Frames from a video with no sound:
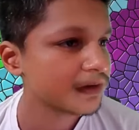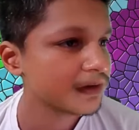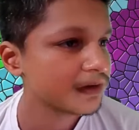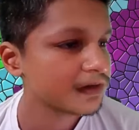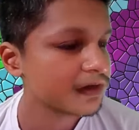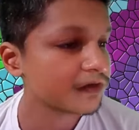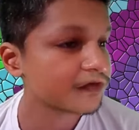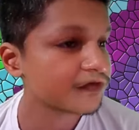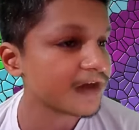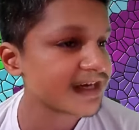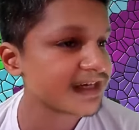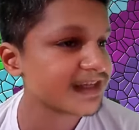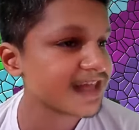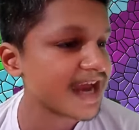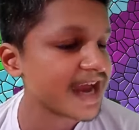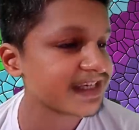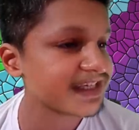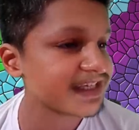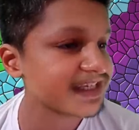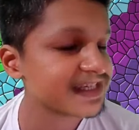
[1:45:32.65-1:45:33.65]
The fact
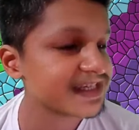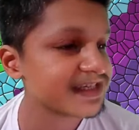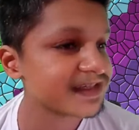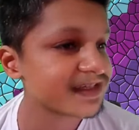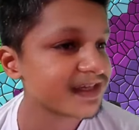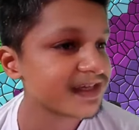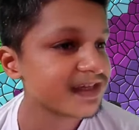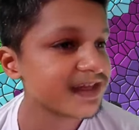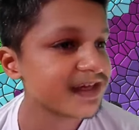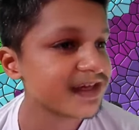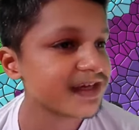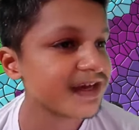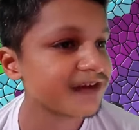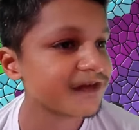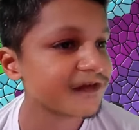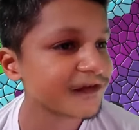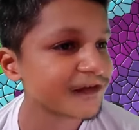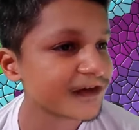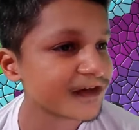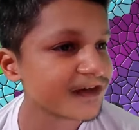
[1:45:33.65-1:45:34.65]
that it is the
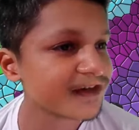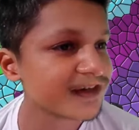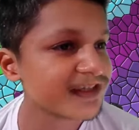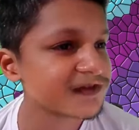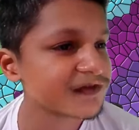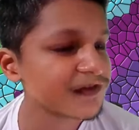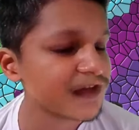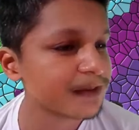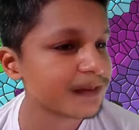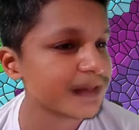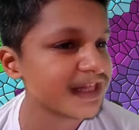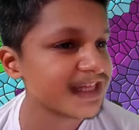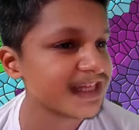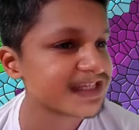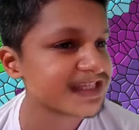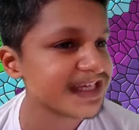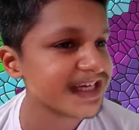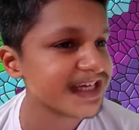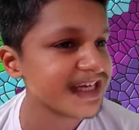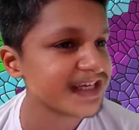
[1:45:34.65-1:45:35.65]
first film in the
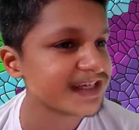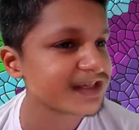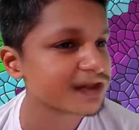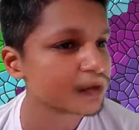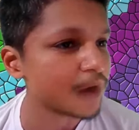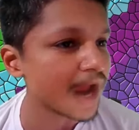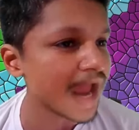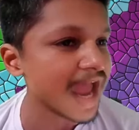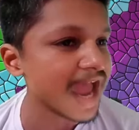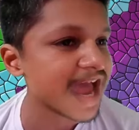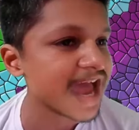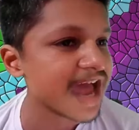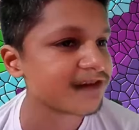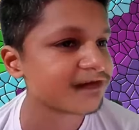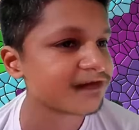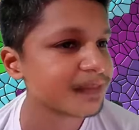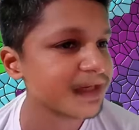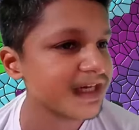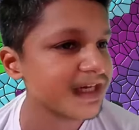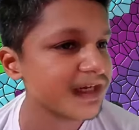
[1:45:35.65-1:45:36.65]
series to
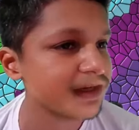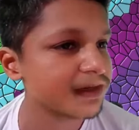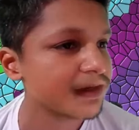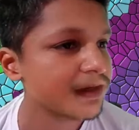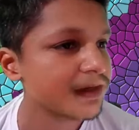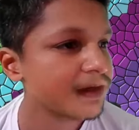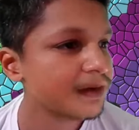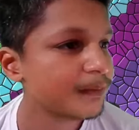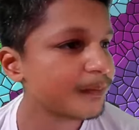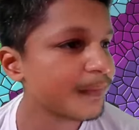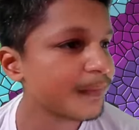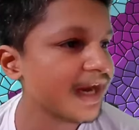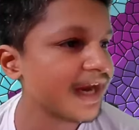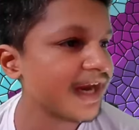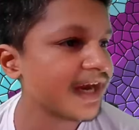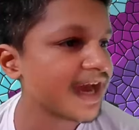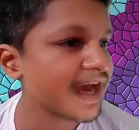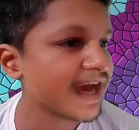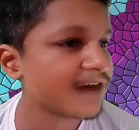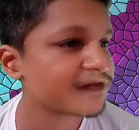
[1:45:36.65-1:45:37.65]
have been made
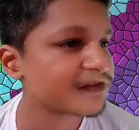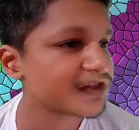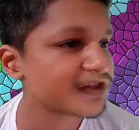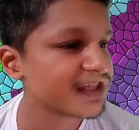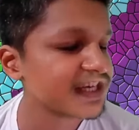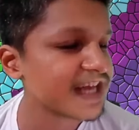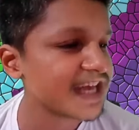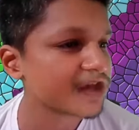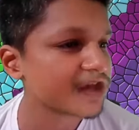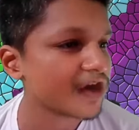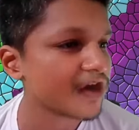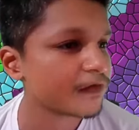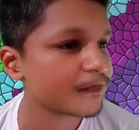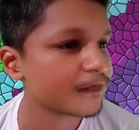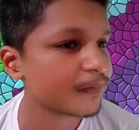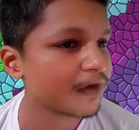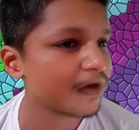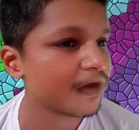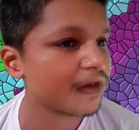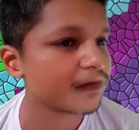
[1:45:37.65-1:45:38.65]
after the death of
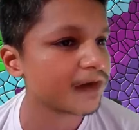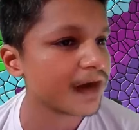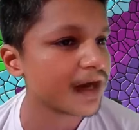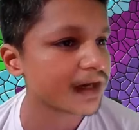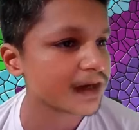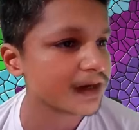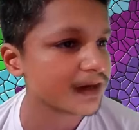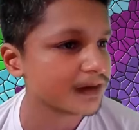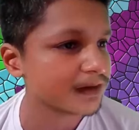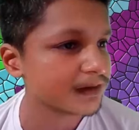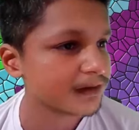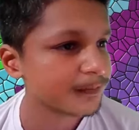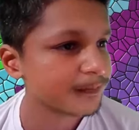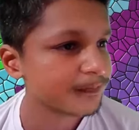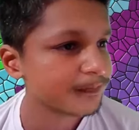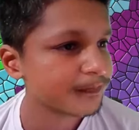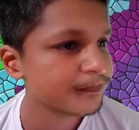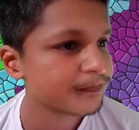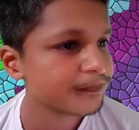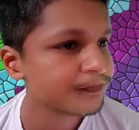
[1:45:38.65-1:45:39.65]
Paul Walker
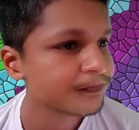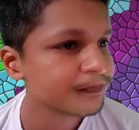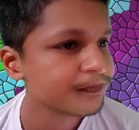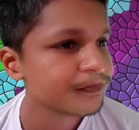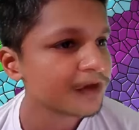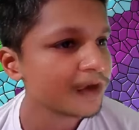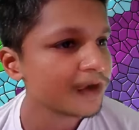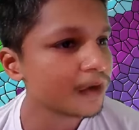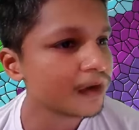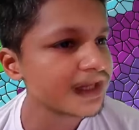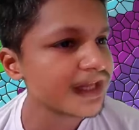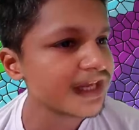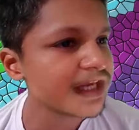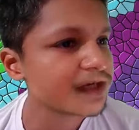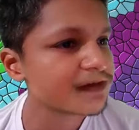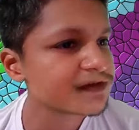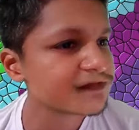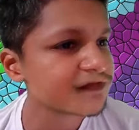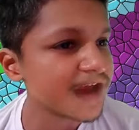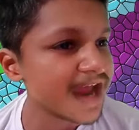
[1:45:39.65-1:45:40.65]
only
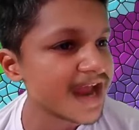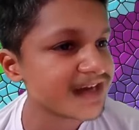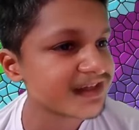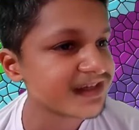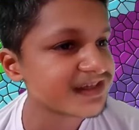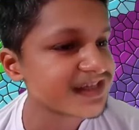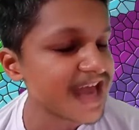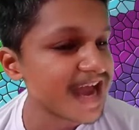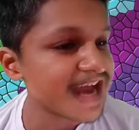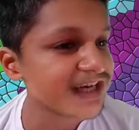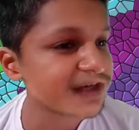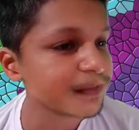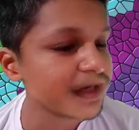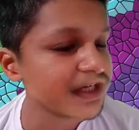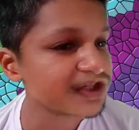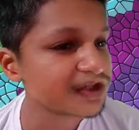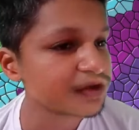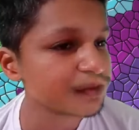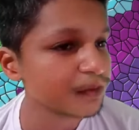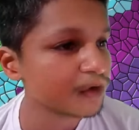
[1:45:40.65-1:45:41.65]
gives fans that
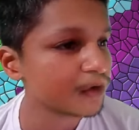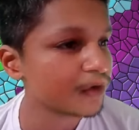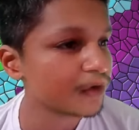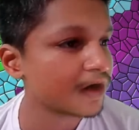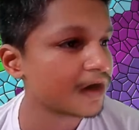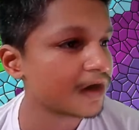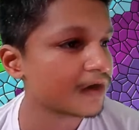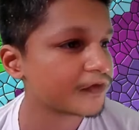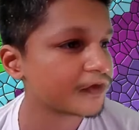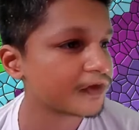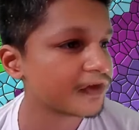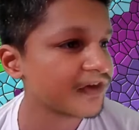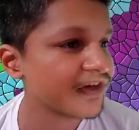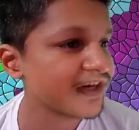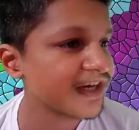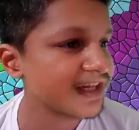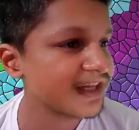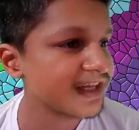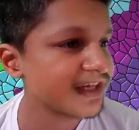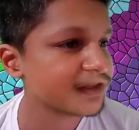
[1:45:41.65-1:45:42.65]
much more of a
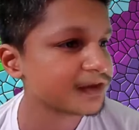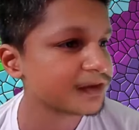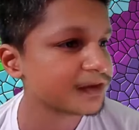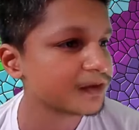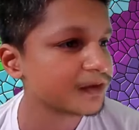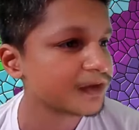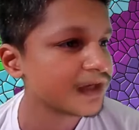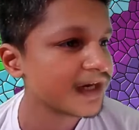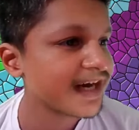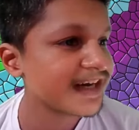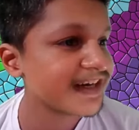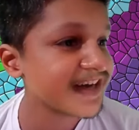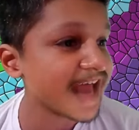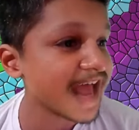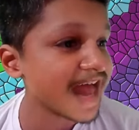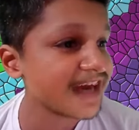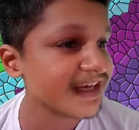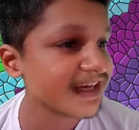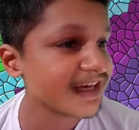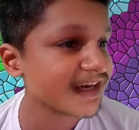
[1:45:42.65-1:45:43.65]
really to
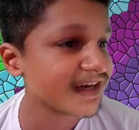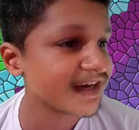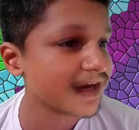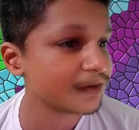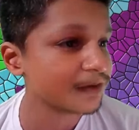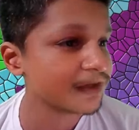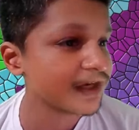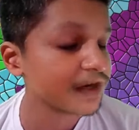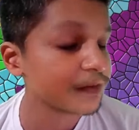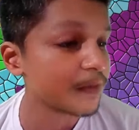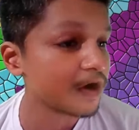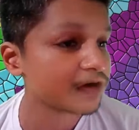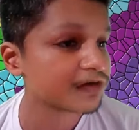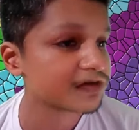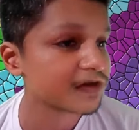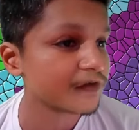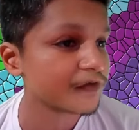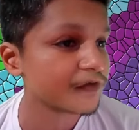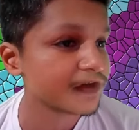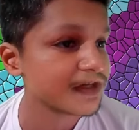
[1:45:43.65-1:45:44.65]
rally around at box
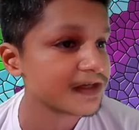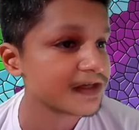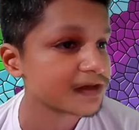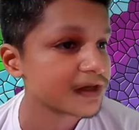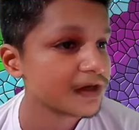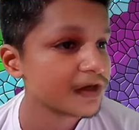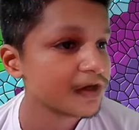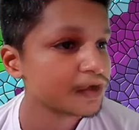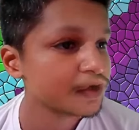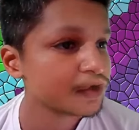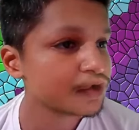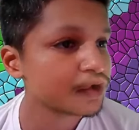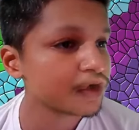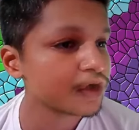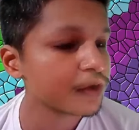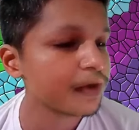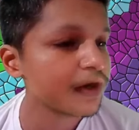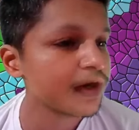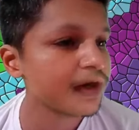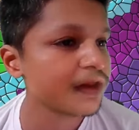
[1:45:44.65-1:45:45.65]
office should
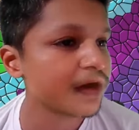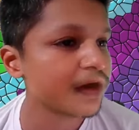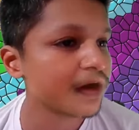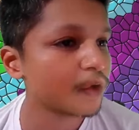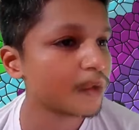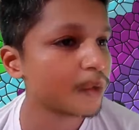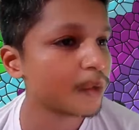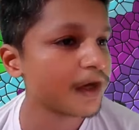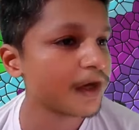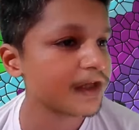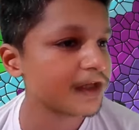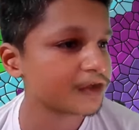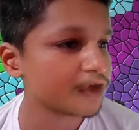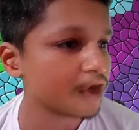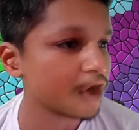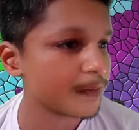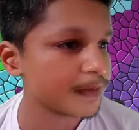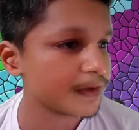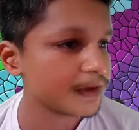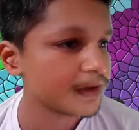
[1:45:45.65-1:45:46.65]
be the over the
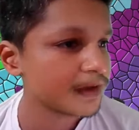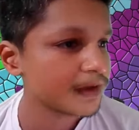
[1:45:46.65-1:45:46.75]
top.